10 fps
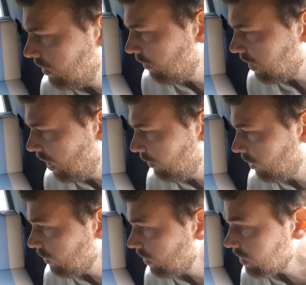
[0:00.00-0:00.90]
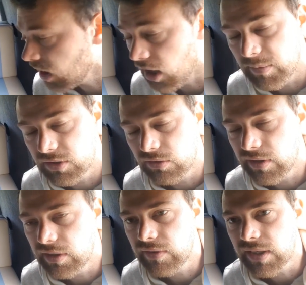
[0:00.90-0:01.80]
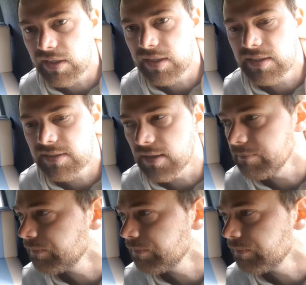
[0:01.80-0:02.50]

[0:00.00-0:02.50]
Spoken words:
a plumber or a carpenter or anything, and it's I